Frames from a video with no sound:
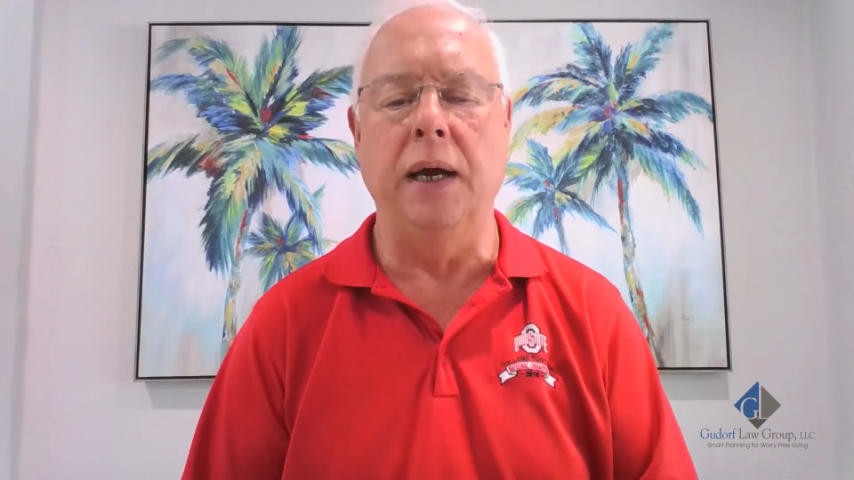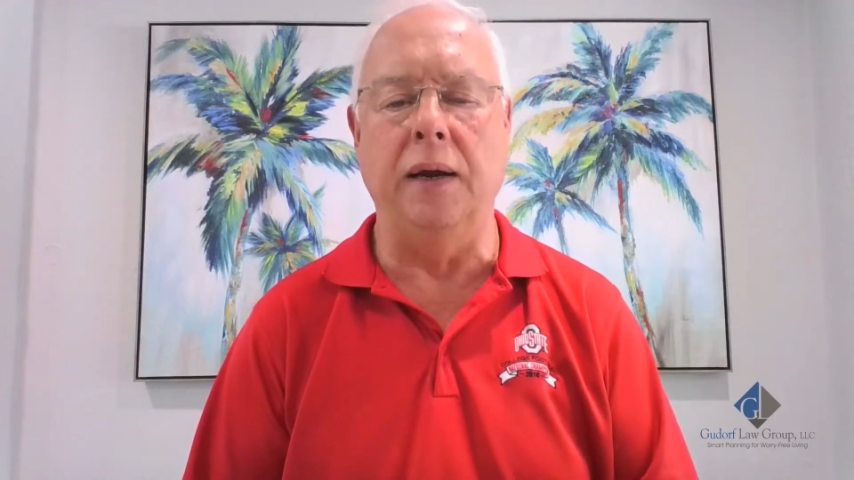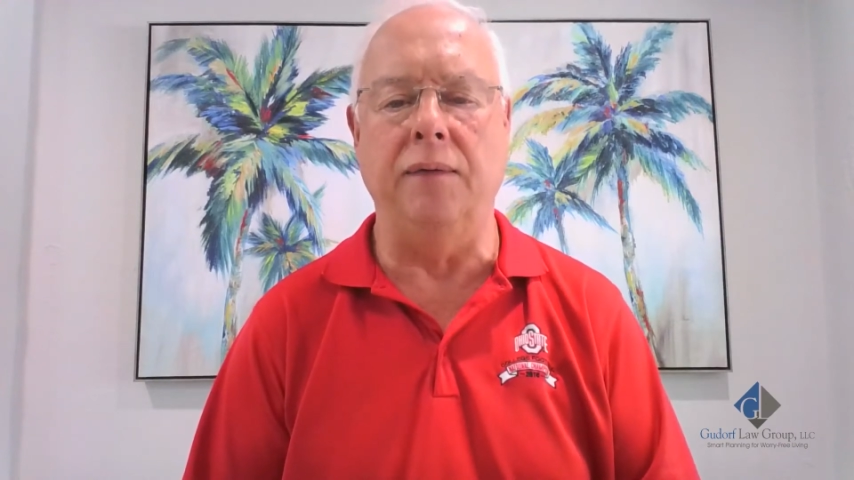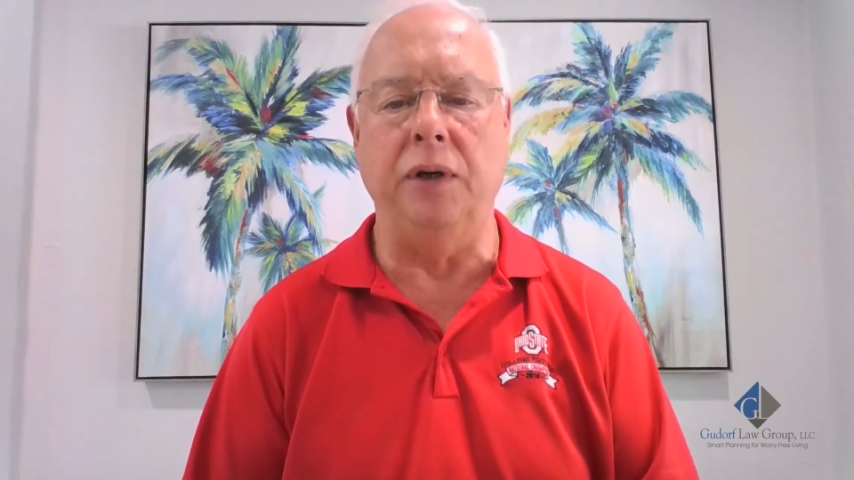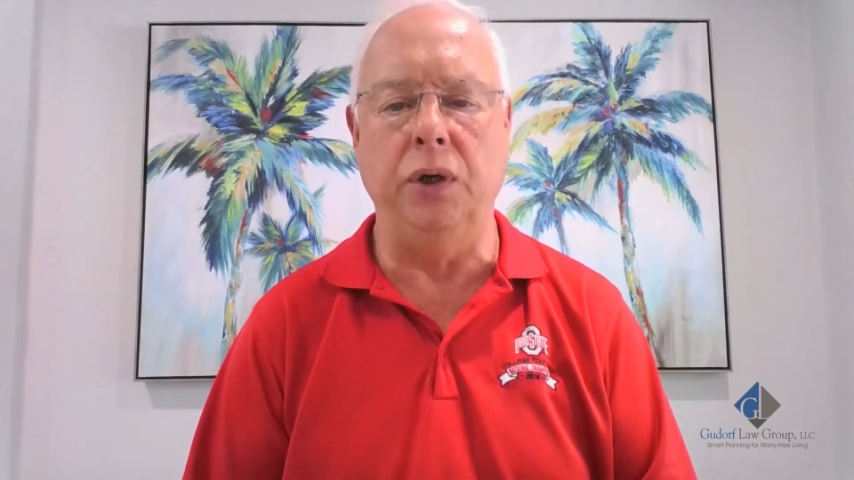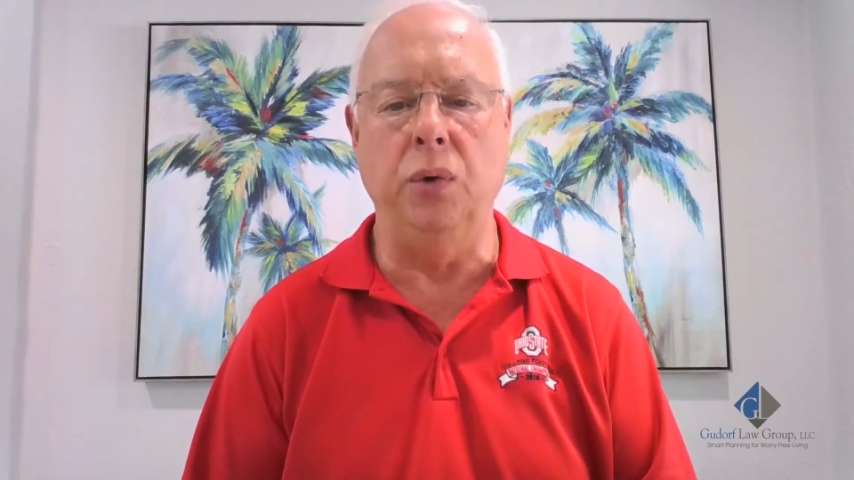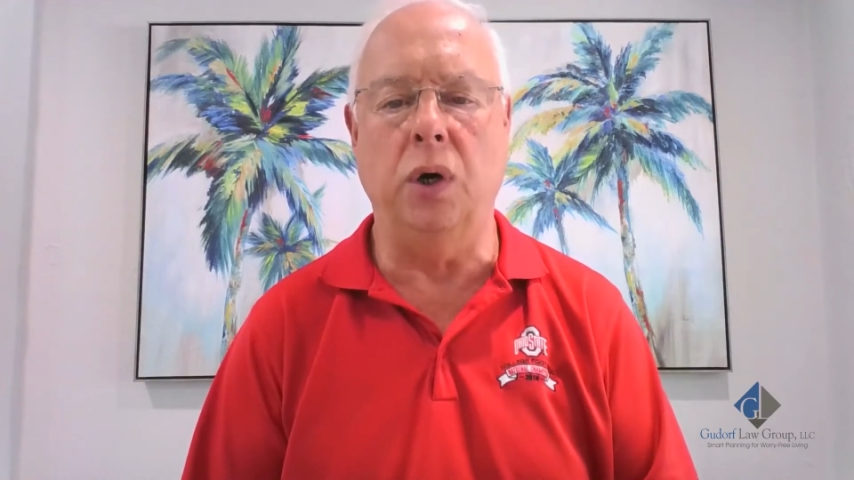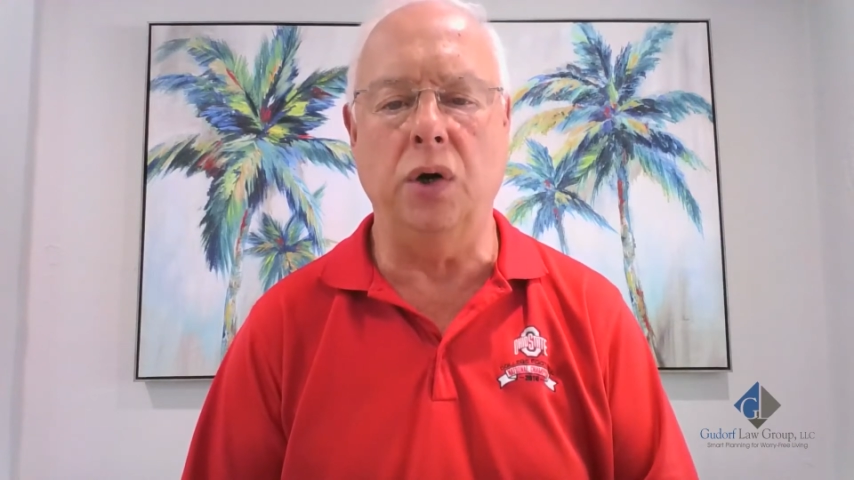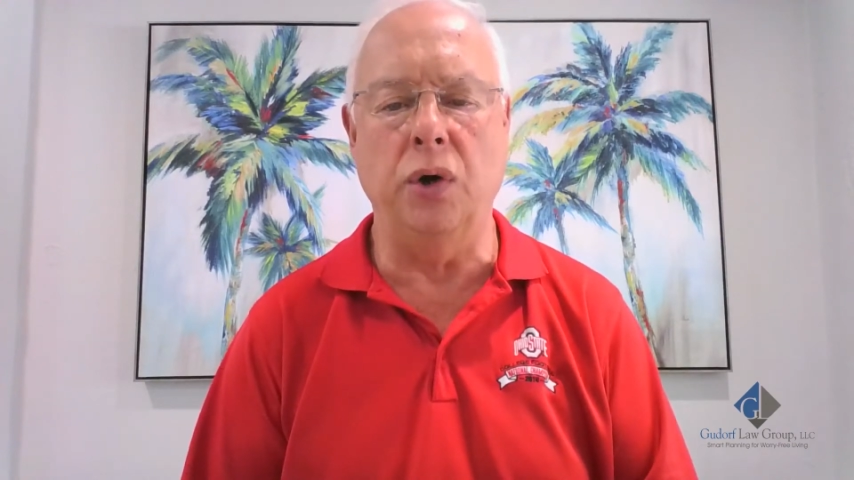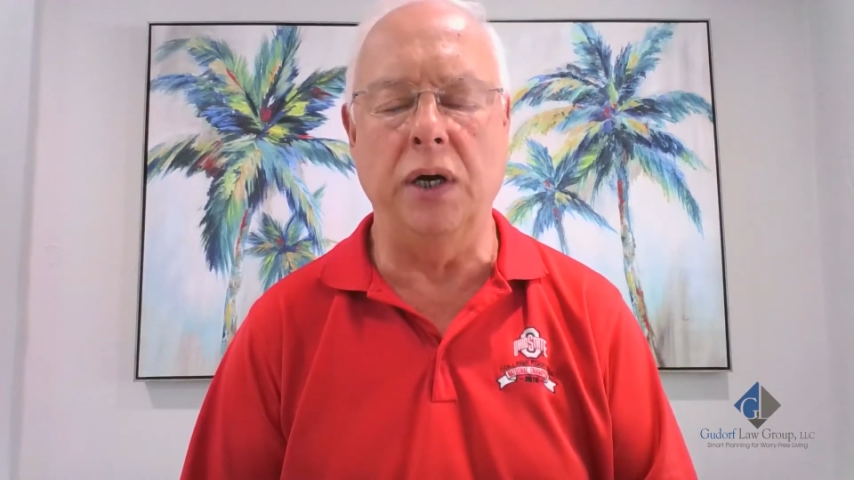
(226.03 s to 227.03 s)
If you
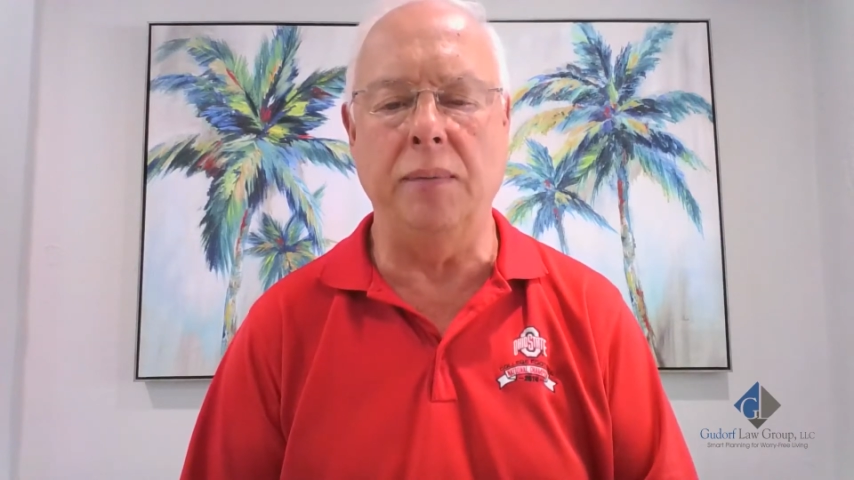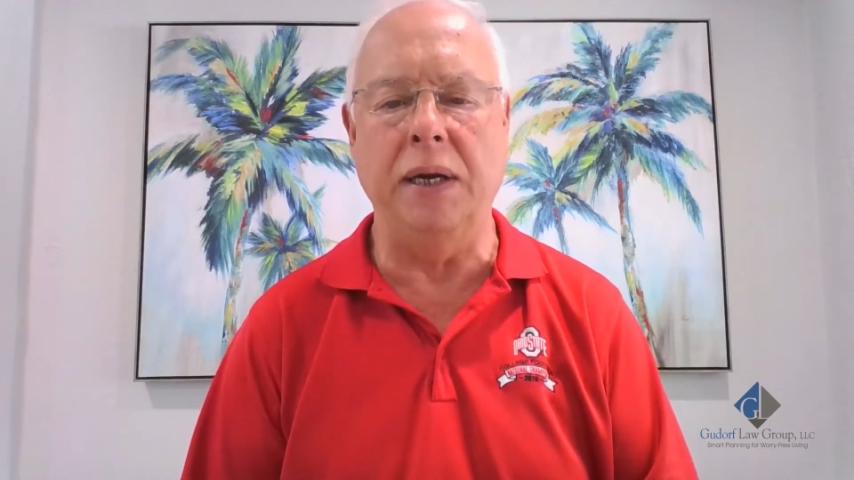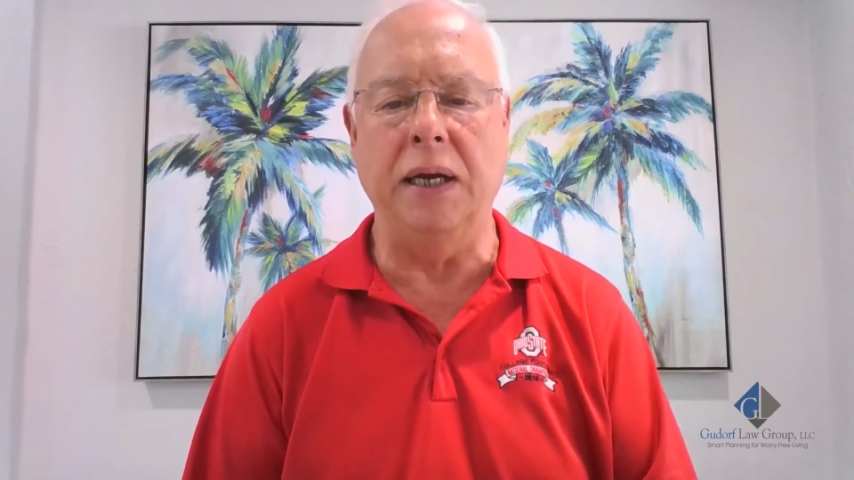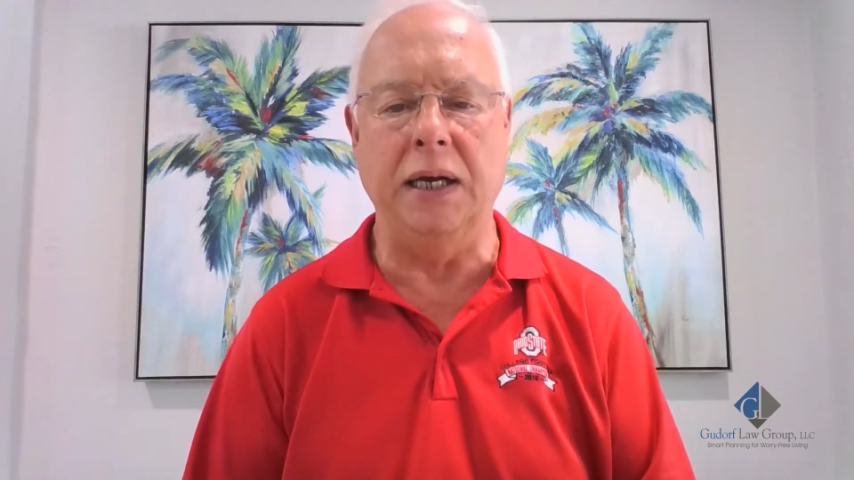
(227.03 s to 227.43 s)
are going to be